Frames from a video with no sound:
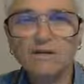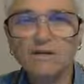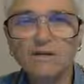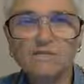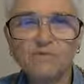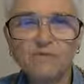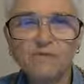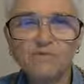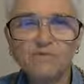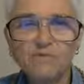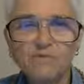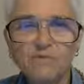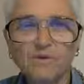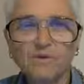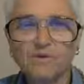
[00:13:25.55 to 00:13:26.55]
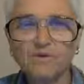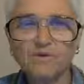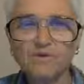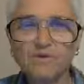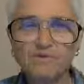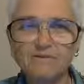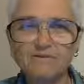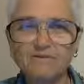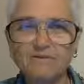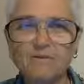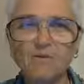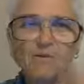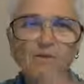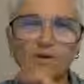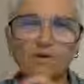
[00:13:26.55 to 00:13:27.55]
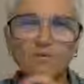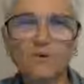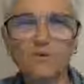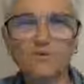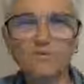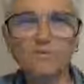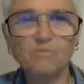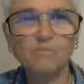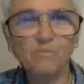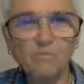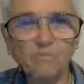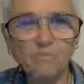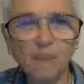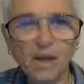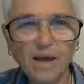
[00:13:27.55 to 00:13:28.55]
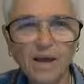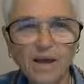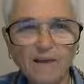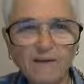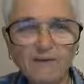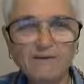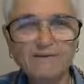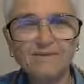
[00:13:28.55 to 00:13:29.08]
Even if there is, quote unquote, bad,